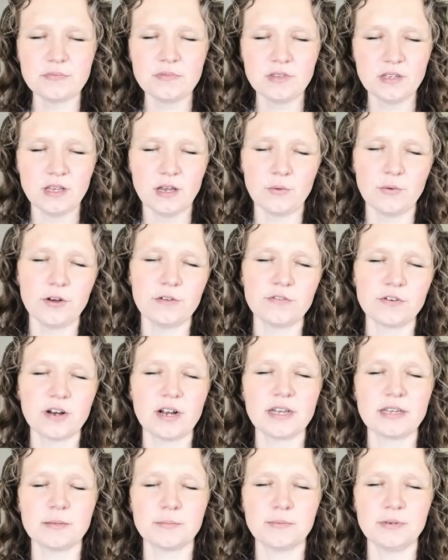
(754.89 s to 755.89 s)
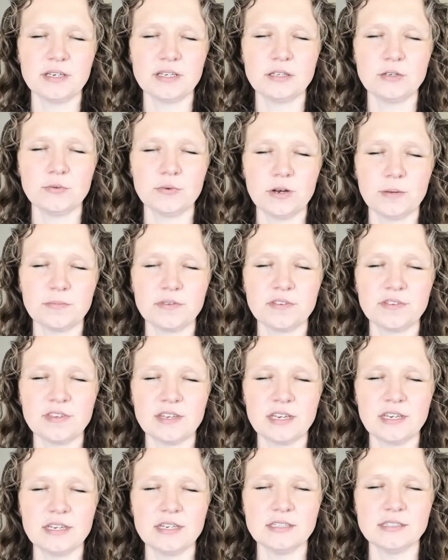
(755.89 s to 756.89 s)
however i can pick you up the
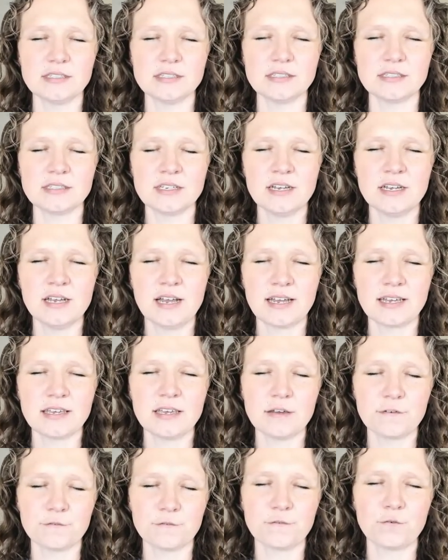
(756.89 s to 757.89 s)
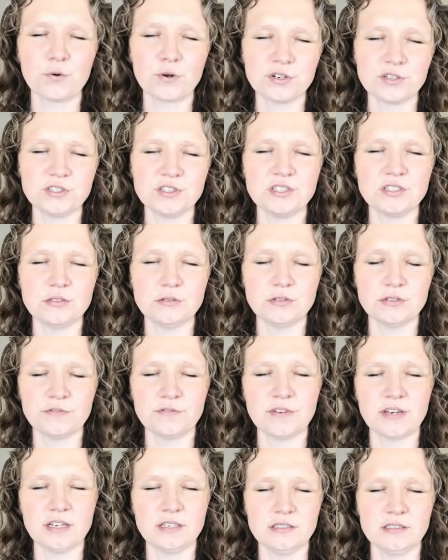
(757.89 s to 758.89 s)
thing is is i can't force you to
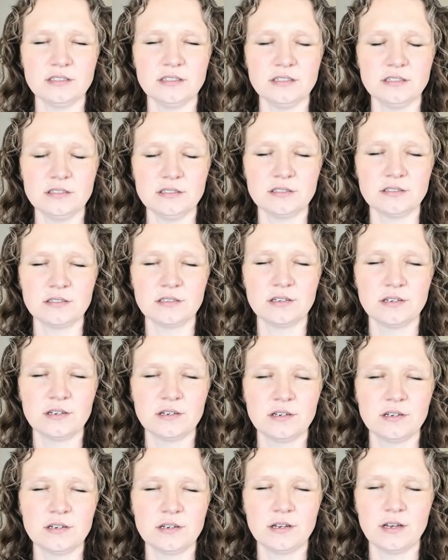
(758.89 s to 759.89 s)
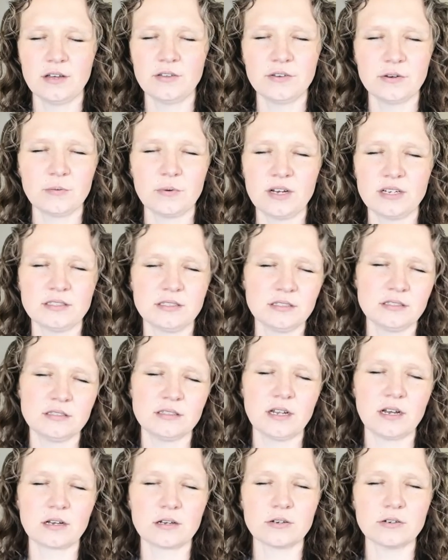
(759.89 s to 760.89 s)
face this Otherwise, it's
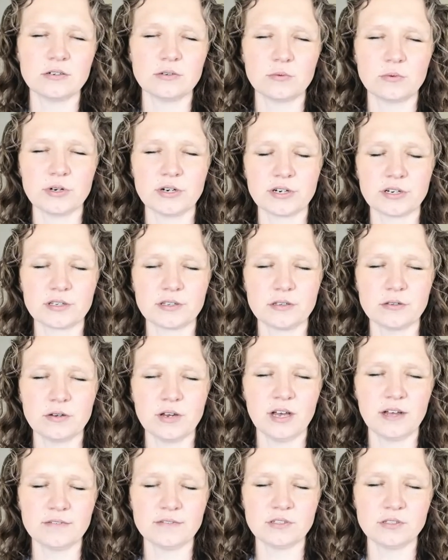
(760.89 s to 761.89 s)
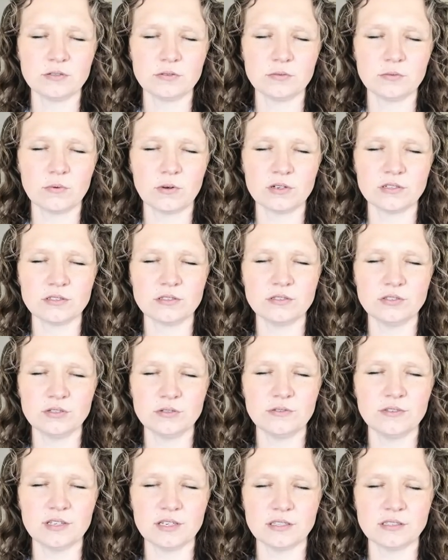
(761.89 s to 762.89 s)
not going to work. You have to want to
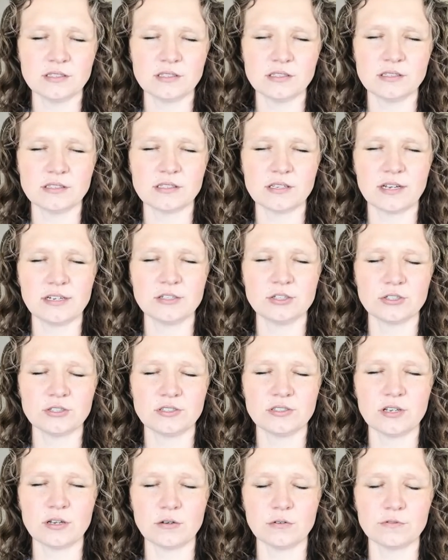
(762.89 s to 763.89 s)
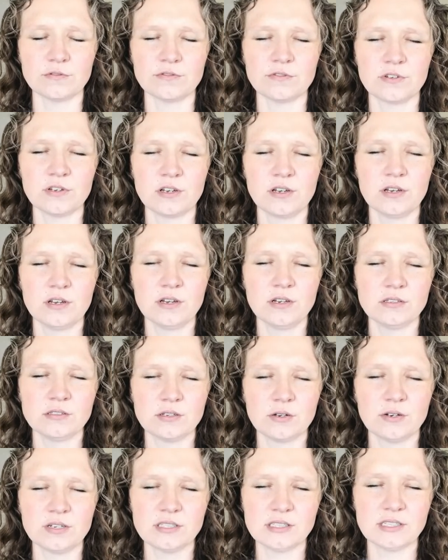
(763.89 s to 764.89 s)
do this inside yourself. So
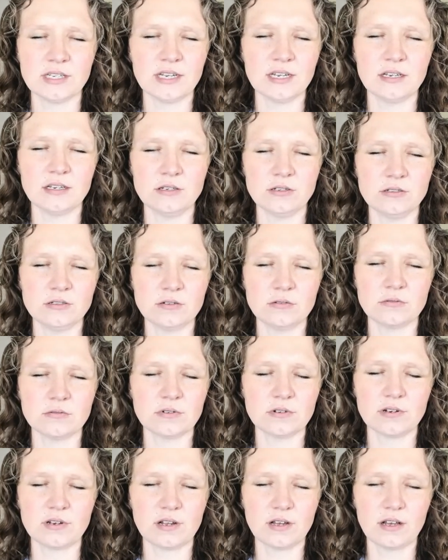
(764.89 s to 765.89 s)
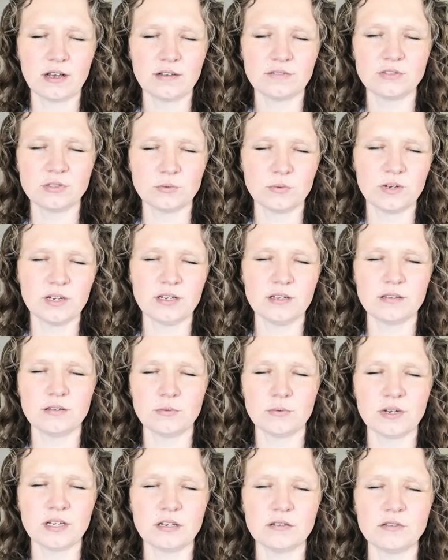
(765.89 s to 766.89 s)
I say, you don't have to weigh the
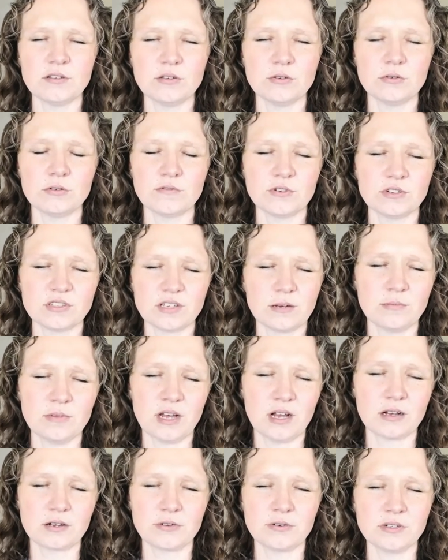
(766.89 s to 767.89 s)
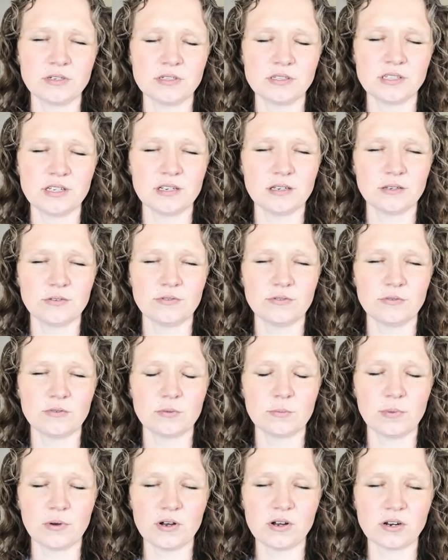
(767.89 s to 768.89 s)
weight of the universe. I'm not going to take you through the
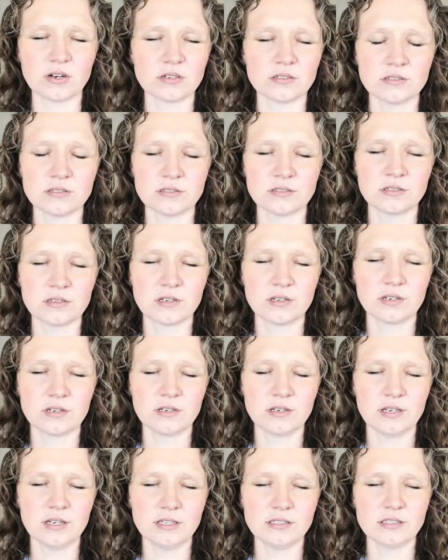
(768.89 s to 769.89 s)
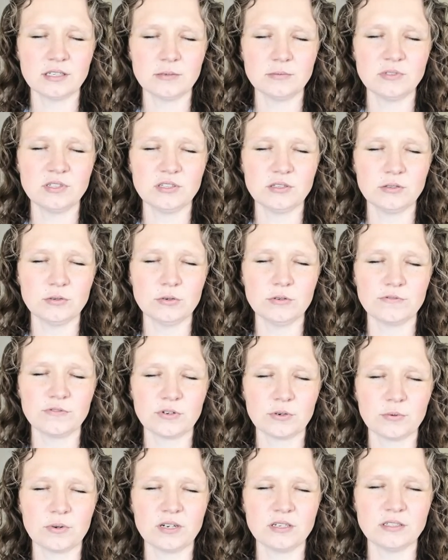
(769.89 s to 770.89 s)
bars. It's up to you if
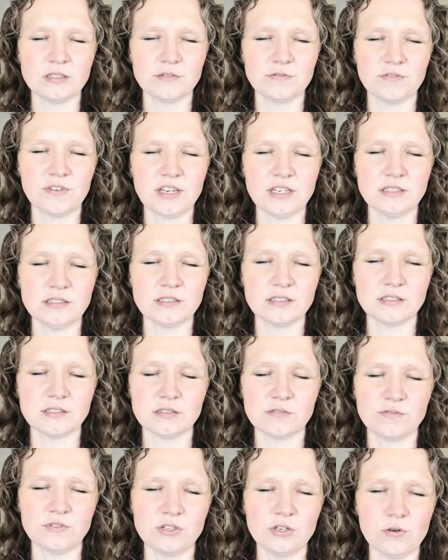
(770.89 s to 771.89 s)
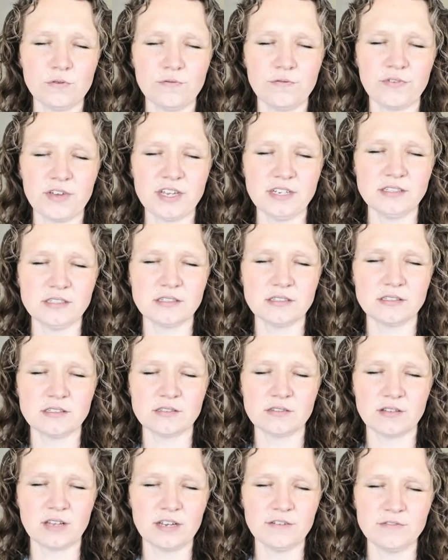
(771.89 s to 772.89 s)
you're ready to face this. If you don't face this,
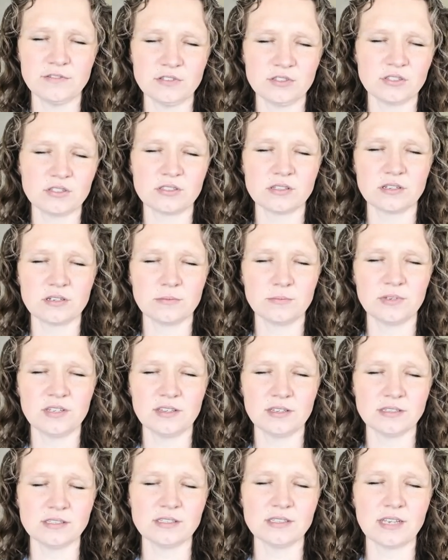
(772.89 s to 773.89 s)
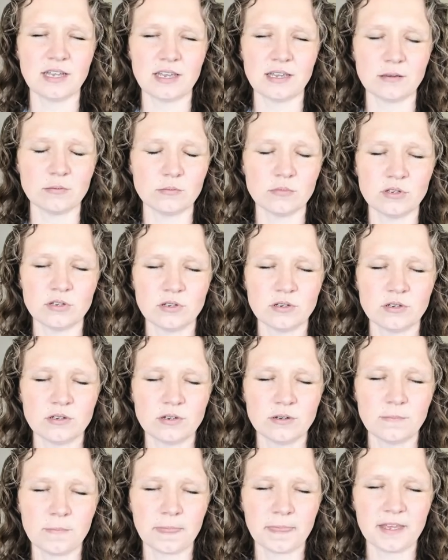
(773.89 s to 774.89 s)
life is just going to be the same.
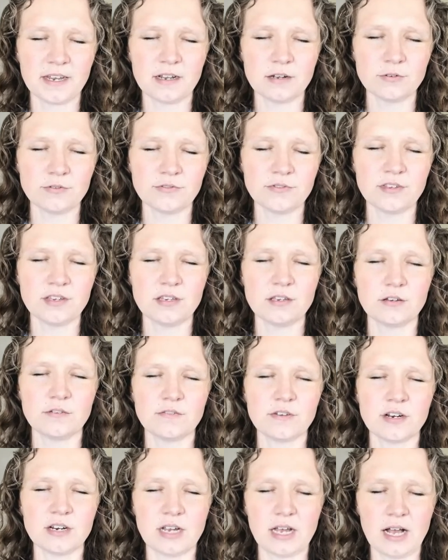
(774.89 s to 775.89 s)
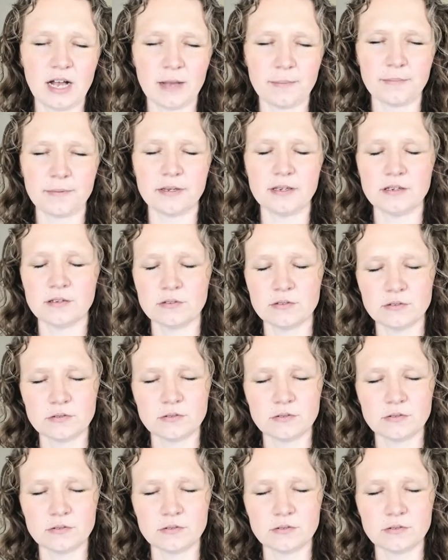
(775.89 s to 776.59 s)
And I don't think you're very happy.